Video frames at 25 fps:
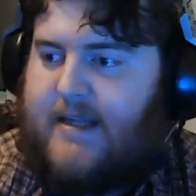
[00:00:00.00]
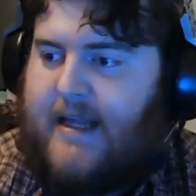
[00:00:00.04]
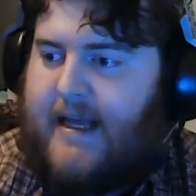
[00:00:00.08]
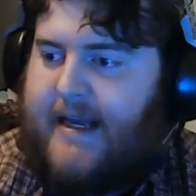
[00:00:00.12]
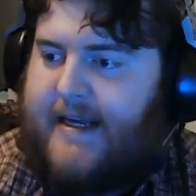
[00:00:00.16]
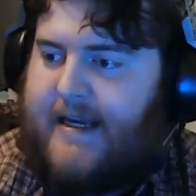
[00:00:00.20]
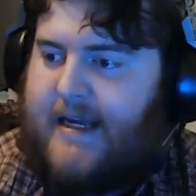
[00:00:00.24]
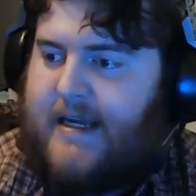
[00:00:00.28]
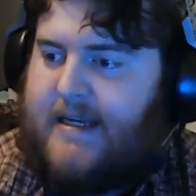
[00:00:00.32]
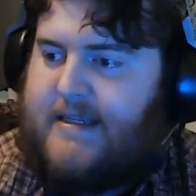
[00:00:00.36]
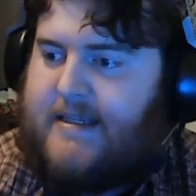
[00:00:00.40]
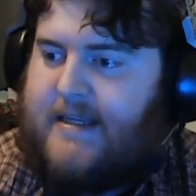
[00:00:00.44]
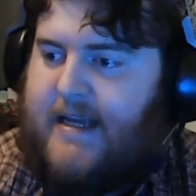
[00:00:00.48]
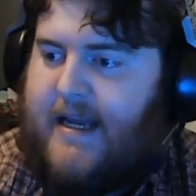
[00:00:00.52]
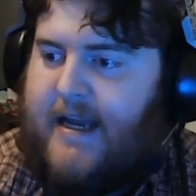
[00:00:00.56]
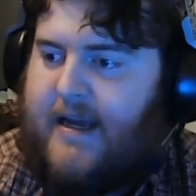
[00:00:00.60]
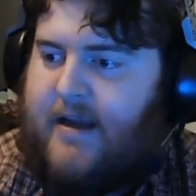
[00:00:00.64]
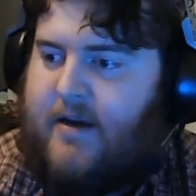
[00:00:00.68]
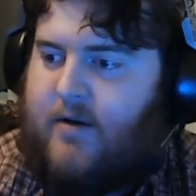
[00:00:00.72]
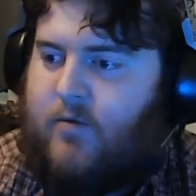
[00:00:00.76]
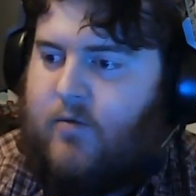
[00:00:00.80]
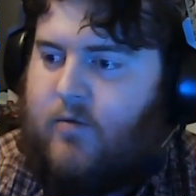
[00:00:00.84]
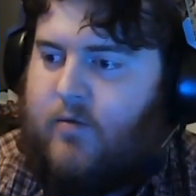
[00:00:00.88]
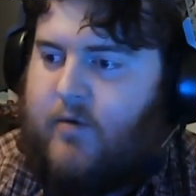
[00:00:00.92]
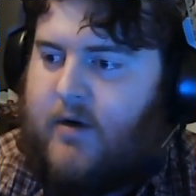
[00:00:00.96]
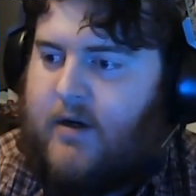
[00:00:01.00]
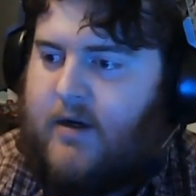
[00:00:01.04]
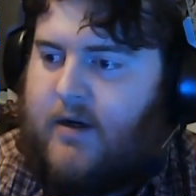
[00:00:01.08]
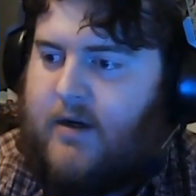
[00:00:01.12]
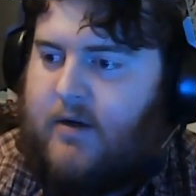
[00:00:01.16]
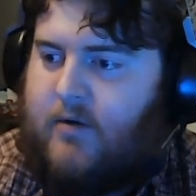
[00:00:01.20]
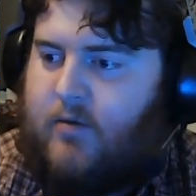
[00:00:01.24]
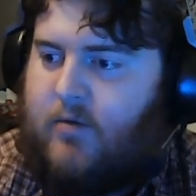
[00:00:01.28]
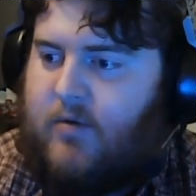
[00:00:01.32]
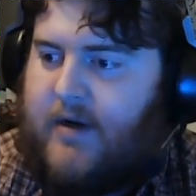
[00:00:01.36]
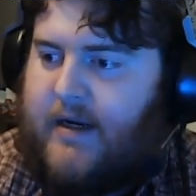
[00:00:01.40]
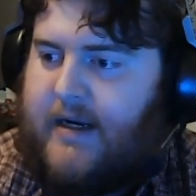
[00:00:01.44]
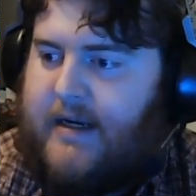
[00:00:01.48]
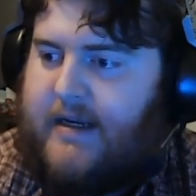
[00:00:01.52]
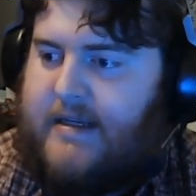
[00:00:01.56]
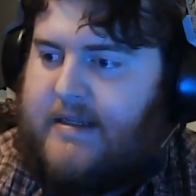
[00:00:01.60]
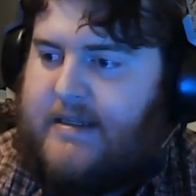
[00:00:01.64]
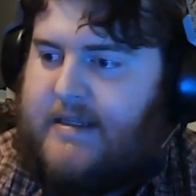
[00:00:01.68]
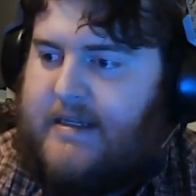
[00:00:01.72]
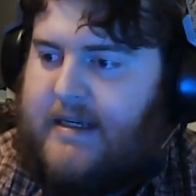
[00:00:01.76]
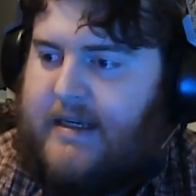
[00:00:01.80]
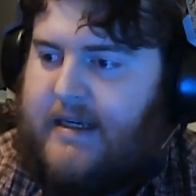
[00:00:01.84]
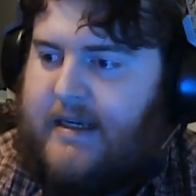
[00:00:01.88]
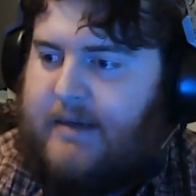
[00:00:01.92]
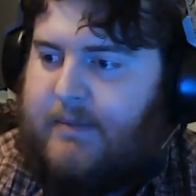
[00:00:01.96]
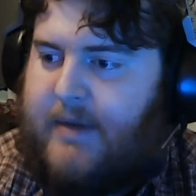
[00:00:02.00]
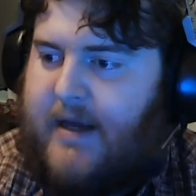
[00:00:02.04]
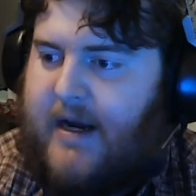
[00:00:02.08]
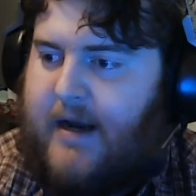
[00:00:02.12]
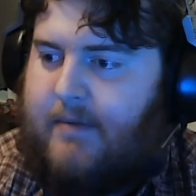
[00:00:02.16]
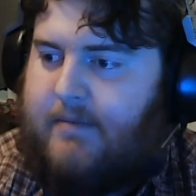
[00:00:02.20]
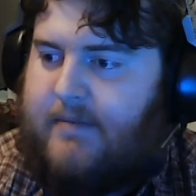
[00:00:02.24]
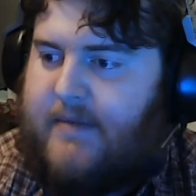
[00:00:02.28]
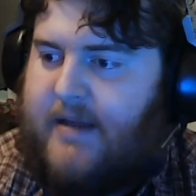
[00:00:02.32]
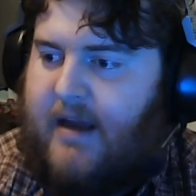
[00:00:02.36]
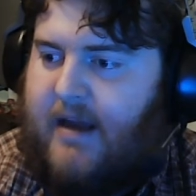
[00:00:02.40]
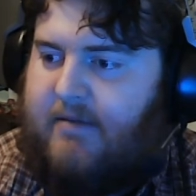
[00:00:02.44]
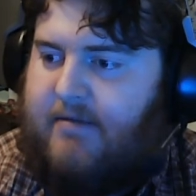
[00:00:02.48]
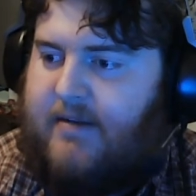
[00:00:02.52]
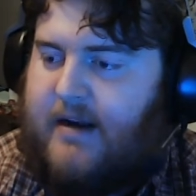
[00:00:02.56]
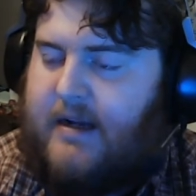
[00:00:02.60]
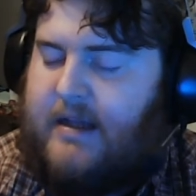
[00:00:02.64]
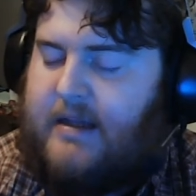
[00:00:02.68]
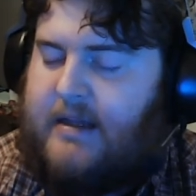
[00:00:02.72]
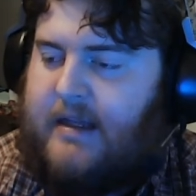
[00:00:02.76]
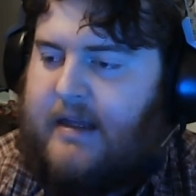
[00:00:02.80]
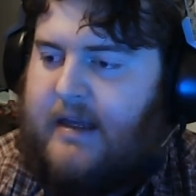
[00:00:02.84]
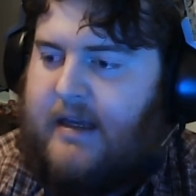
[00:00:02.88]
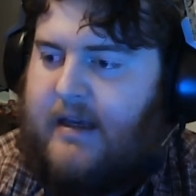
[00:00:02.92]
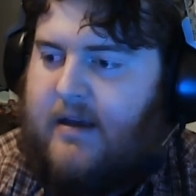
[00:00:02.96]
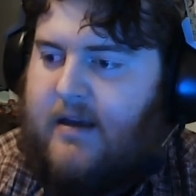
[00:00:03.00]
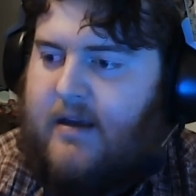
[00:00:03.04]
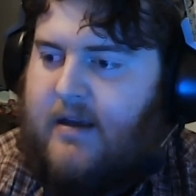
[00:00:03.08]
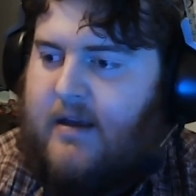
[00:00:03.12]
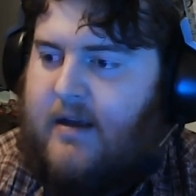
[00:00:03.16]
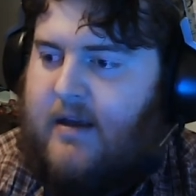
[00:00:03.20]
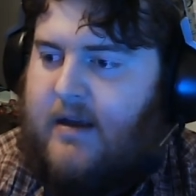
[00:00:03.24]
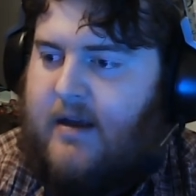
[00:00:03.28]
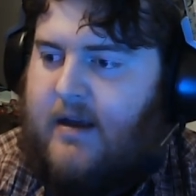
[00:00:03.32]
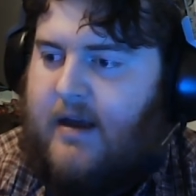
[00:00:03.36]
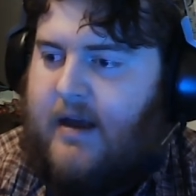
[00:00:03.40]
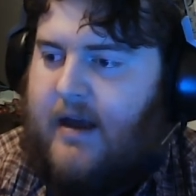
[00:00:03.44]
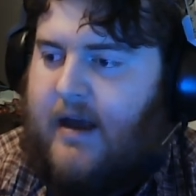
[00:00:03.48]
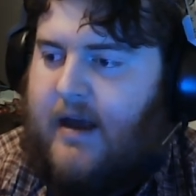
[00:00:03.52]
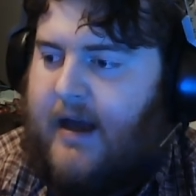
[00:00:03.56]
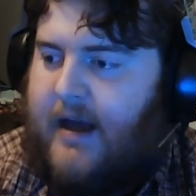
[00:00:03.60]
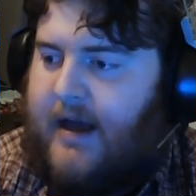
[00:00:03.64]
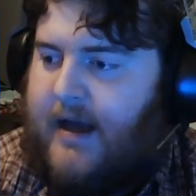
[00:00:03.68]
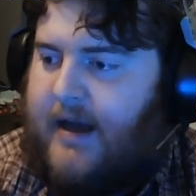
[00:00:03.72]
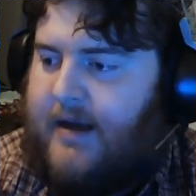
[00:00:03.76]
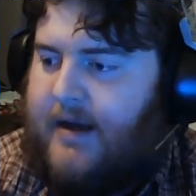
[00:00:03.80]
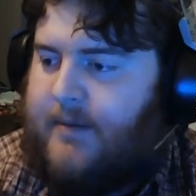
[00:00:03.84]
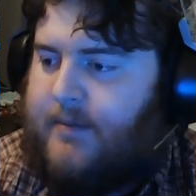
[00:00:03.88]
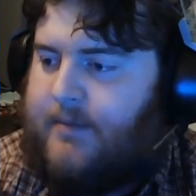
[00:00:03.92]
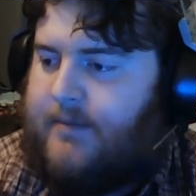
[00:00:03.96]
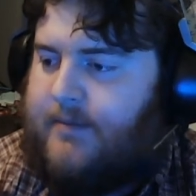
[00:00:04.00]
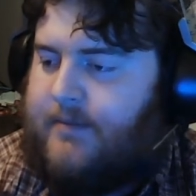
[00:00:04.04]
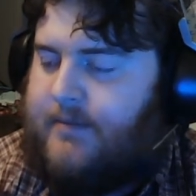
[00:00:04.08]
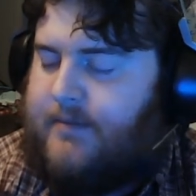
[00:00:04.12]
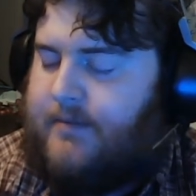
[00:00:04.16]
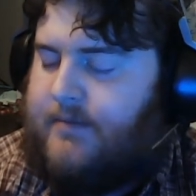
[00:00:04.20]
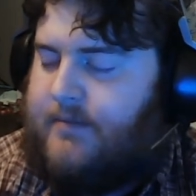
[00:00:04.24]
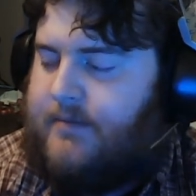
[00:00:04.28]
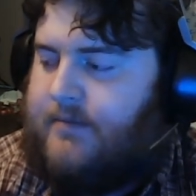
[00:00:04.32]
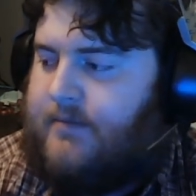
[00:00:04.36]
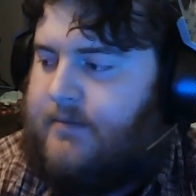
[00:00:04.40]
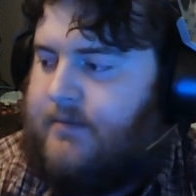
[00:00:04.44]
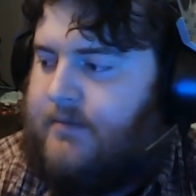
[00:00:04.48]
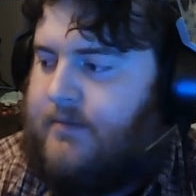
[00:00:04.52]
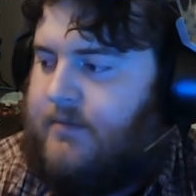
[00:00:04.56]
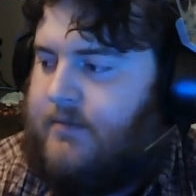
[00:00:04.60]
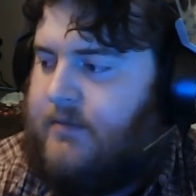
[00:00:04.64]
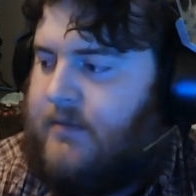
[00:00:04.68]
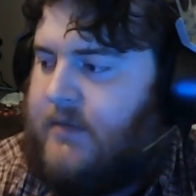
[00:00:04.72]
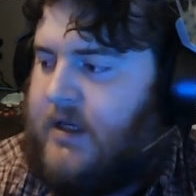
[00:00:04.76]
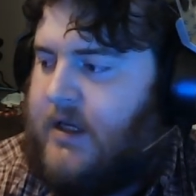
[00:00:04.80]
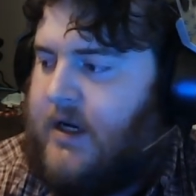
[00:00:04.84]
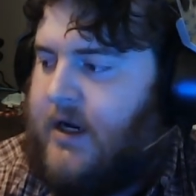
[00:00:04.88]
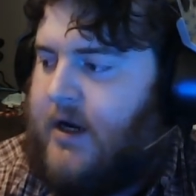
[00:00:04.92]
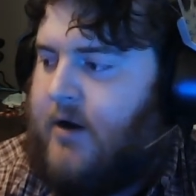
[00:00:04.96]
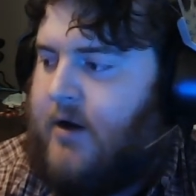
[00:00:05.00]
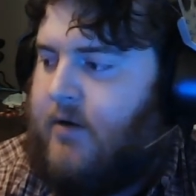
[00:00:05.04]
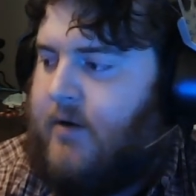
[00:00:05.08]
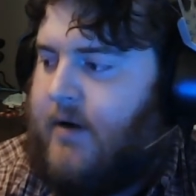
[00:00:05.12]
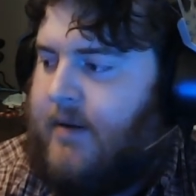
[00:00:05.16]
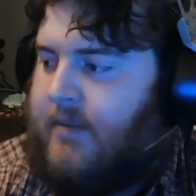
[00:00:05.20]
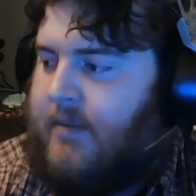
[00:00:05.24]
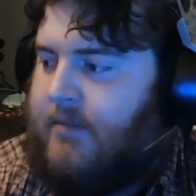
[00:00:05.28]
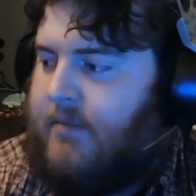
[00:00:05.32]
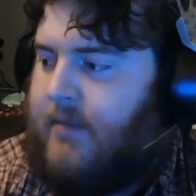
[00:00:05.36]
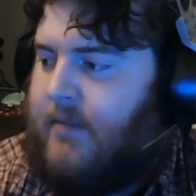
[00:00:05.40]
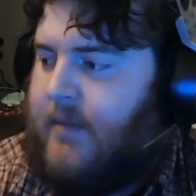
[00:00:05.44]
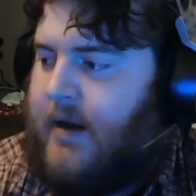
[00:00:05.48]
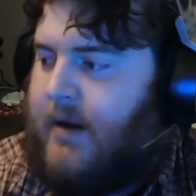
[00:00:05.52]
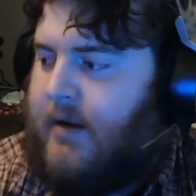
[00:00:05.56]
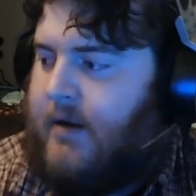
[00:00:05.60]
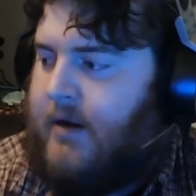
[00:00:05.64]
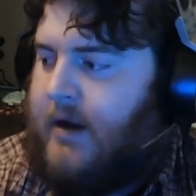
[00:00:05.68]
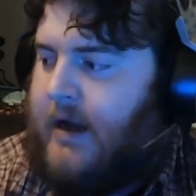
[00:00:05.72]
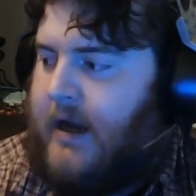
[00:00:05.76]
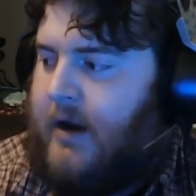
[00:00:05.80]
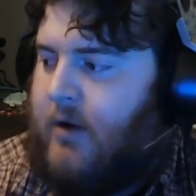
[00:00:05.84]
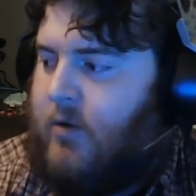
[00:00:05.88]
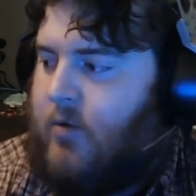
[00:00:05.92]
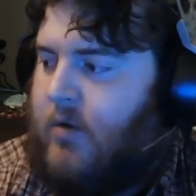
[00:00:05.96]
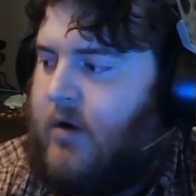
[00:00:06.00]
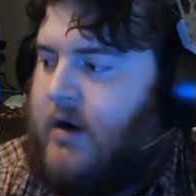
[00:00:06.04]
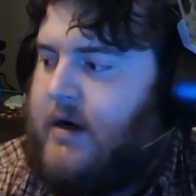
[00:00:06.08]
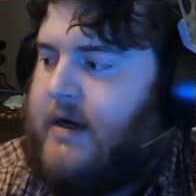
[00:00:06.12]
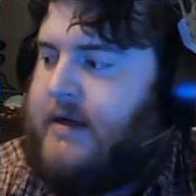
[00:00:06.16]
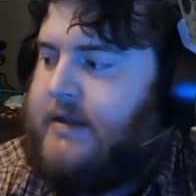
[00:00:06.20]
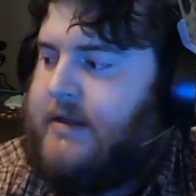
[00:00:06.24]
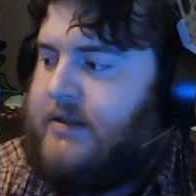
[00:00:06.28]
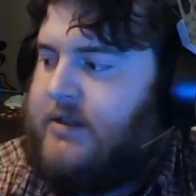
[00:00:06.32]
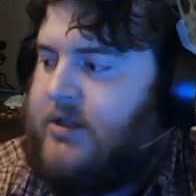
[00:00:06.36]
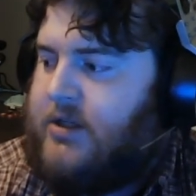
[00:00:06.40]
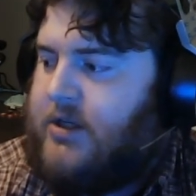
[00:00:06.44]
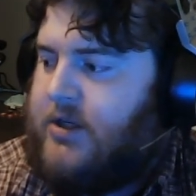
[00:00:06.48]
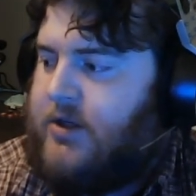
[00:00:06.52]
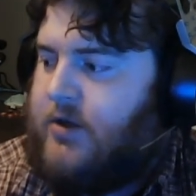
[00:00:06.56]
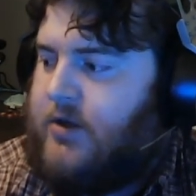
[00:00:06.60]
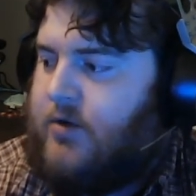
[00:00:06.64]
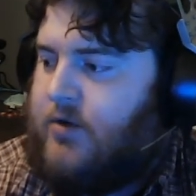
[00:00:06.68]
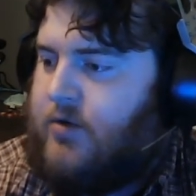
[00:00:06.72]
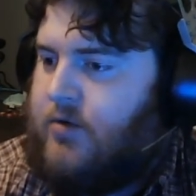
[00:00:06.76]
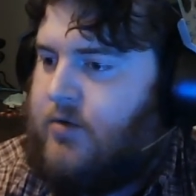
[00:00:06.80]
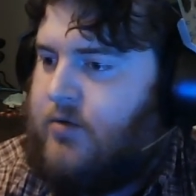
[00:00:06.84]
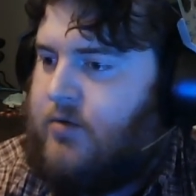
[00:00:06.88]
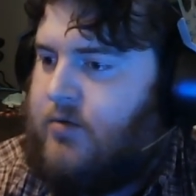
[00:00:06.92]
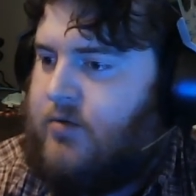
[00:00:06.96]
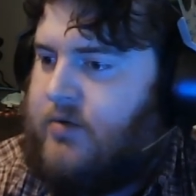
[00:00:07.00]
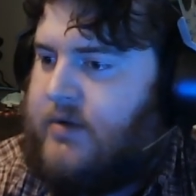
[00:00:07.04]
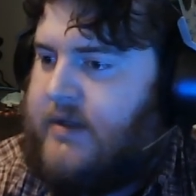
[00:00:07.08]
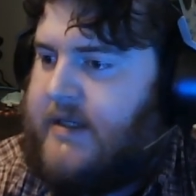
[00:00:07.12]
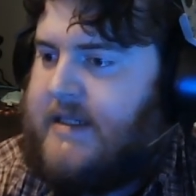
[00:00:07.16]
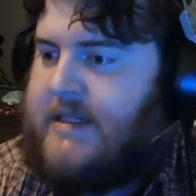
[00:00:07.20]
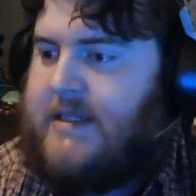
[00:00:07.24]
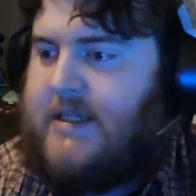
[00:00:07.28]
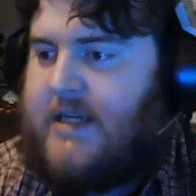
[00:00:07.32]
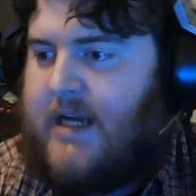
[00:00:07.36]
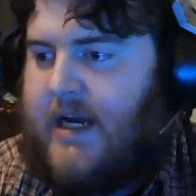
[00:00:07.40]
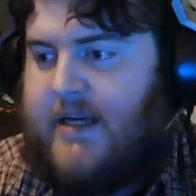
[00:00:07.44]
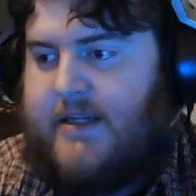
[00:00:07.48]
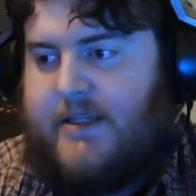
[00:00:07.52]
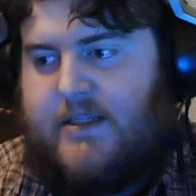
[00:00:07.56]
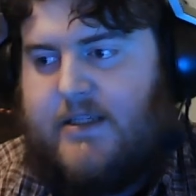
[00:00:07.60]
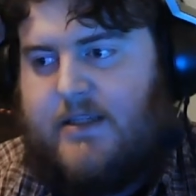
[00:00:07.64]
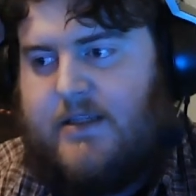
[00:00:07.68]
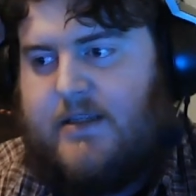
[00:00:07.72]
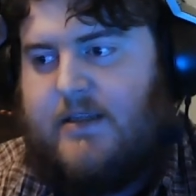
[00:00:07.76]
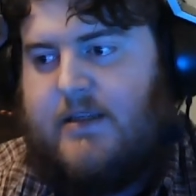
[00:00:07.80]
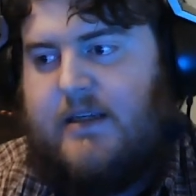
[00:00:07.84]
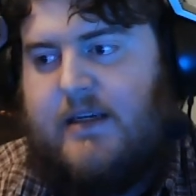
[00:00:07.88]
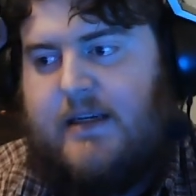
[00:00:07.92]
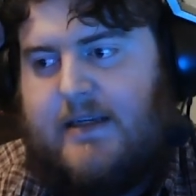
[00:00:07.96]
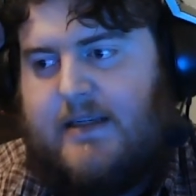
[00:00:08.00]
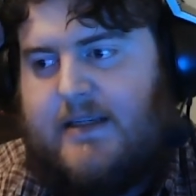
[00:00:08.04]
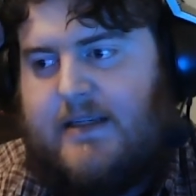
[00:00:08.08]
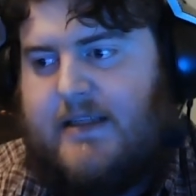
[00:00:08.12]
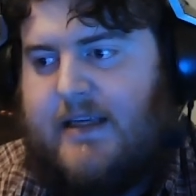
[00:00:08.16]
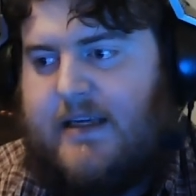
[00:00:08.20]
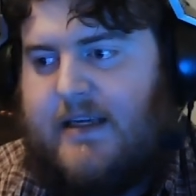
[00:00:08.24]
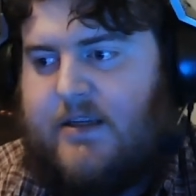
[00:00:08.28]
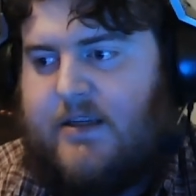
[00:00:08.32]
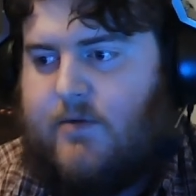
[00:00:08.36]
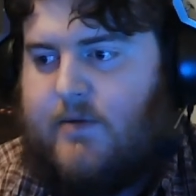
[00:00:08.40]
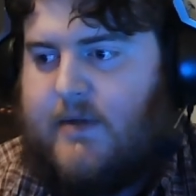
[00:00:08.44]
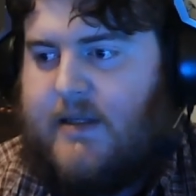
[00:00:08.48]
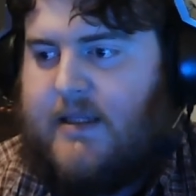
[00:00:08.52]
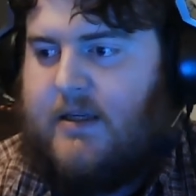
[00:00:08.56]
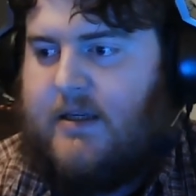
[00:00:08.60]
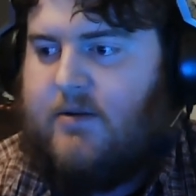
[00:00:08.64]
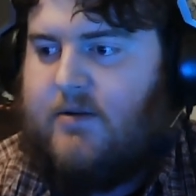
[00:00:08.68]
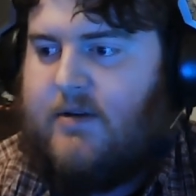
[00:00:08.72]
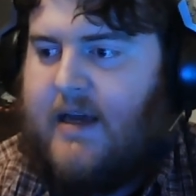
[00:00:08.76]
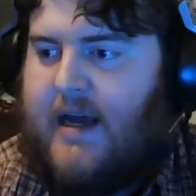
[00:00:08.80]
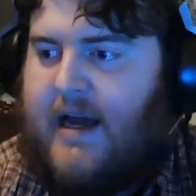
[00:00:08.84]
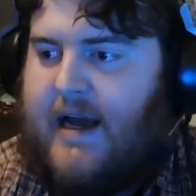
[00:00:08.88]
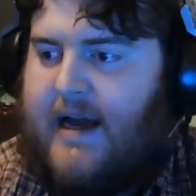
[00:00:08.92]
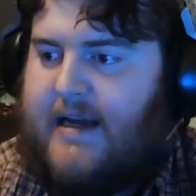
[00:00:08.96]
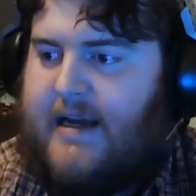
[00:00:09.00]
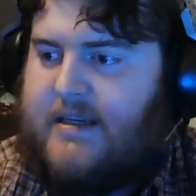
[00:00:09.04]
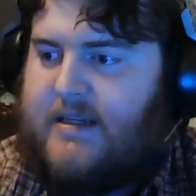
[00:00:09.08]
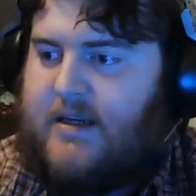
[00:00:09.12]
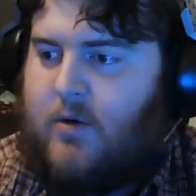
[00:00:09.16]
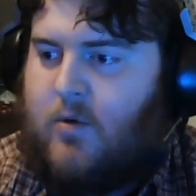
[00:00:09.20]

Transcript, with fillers: Like I said, we're we're gonna see, but I'm definitely, um, you know, I'm I, I want to discuss these things with you guys.